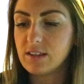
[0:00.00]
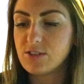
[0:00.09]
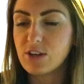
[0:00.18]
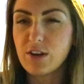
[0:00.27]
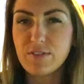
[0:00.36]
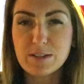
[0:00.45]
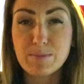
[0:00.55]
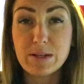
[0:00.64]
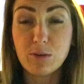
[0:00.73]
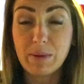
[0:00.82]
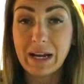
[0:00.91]
I don't know if that's
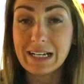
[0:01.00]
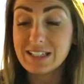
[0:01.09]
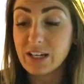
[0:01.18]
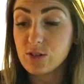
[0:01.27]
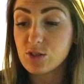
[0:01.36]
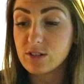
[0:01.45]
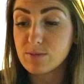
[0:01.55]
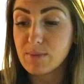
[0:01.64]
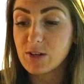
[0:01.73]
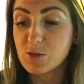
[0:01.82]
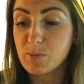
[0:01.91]
me not paying attention as
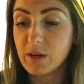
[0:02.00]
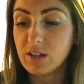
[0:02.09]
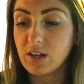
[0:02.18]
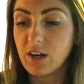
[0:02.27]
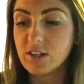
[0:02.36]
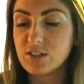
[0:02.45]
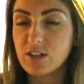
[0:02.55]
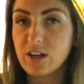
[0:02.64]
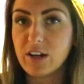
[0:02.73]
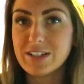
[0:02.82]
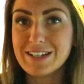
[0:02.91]
much, but I
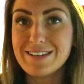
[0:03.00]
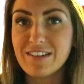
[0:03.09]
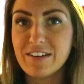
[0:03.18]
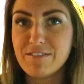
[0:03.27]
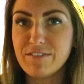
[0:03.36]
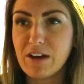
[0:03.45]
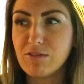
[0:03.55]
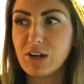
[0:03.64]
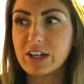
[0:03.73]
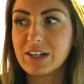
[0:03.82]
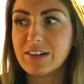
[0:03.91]
didn't
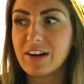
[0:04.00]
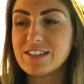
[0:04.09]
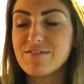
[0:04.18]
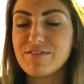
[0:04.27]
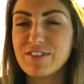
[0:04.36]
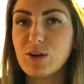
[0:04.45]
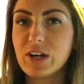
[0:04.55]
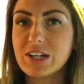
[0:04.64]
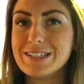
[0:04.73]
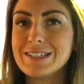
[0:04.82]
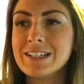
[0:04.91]
feel
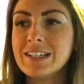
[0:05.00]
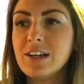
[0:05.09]
like I